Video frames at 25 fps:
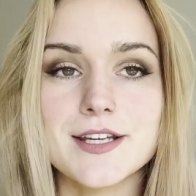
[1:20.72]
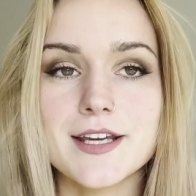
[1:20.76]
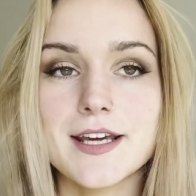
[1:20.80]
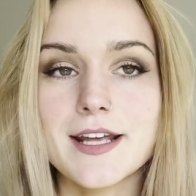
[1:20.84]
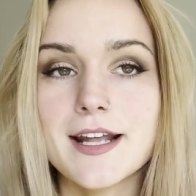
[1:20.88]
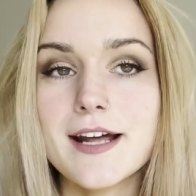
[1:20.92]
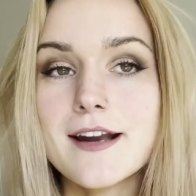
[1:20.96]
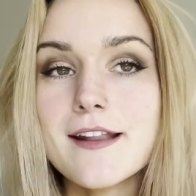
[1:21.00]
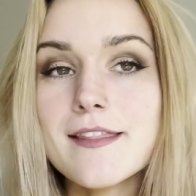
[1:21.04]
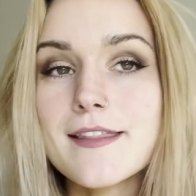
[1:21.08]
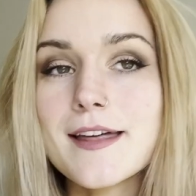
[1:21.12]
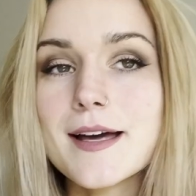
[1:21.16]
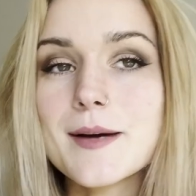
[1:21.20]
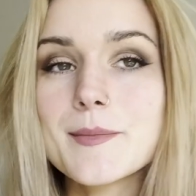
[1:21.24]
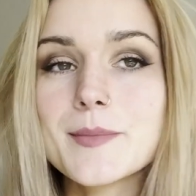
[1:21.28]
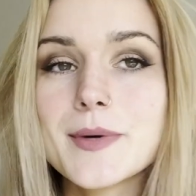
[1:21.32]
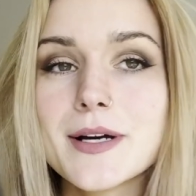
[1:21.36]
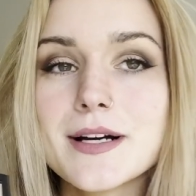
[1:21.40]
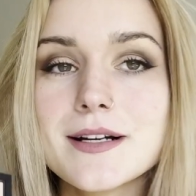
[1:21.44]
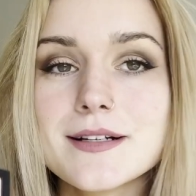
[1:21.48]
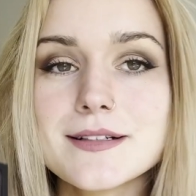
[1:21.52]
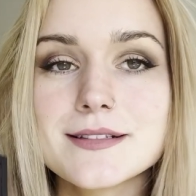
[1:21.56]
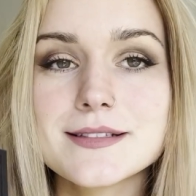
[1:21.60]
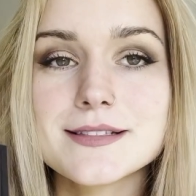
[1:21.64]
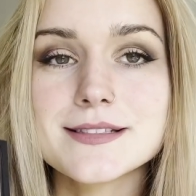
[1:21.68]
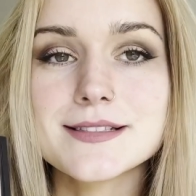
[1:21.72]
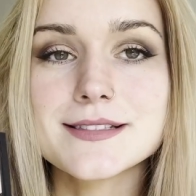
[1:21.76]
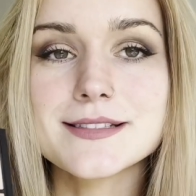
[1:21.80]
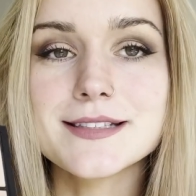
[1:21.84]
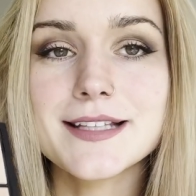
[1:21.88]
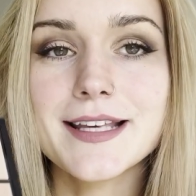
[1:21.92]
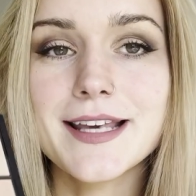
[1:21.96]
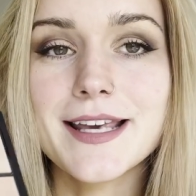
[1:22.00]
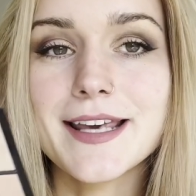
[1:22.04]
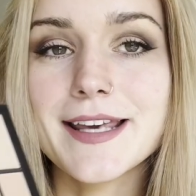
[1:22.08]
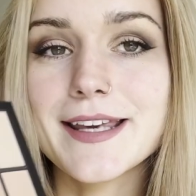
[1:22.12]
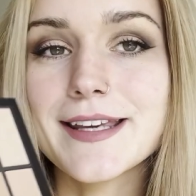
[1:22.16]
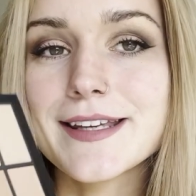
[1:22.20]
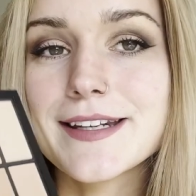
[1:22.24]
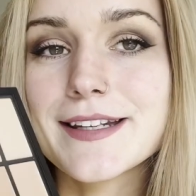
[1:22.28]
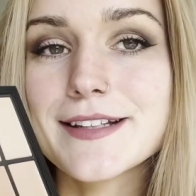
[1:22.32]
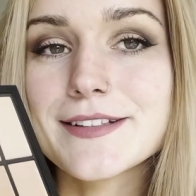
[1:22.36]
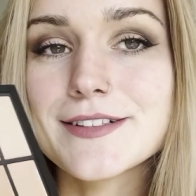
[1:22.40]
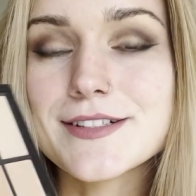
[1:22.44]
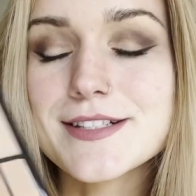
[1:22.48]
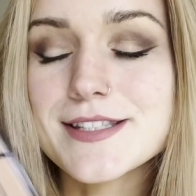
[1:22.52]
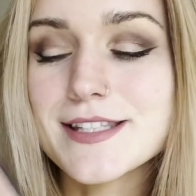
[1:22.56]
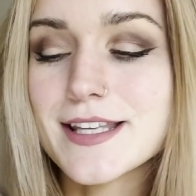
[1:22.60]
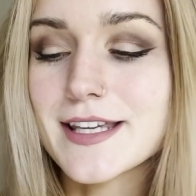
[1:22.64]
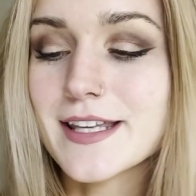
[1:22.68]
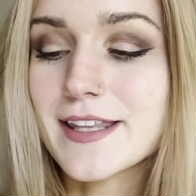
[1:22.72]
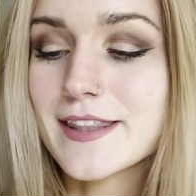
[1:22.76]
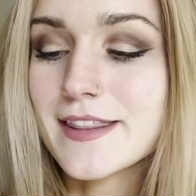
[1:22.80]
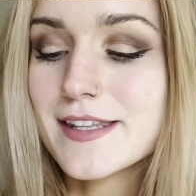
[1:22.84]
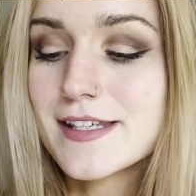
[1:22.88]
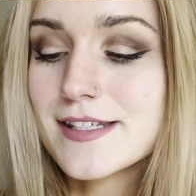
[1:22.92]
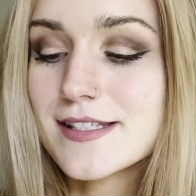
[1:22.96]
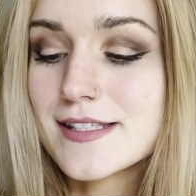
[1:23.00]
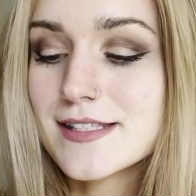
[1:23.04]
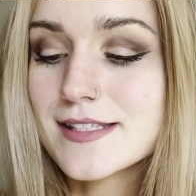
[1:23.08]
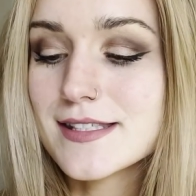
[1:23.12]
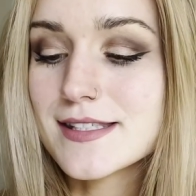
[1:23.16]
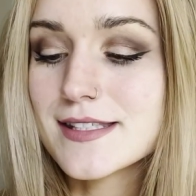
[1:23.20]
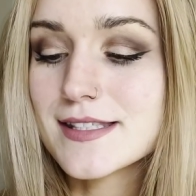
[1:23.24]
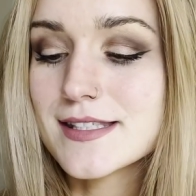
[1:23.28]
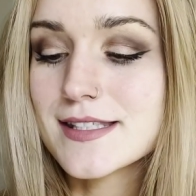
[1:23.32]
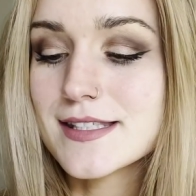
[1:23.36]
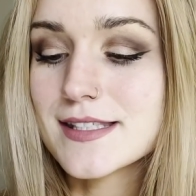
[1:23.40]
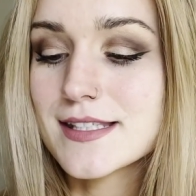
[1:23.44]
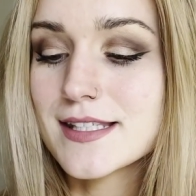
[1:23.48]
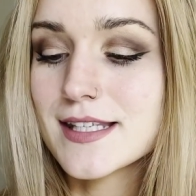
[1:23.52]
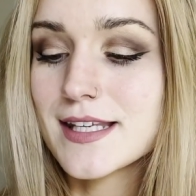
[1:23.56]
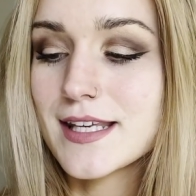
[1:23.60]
it out of that box and it looks like this.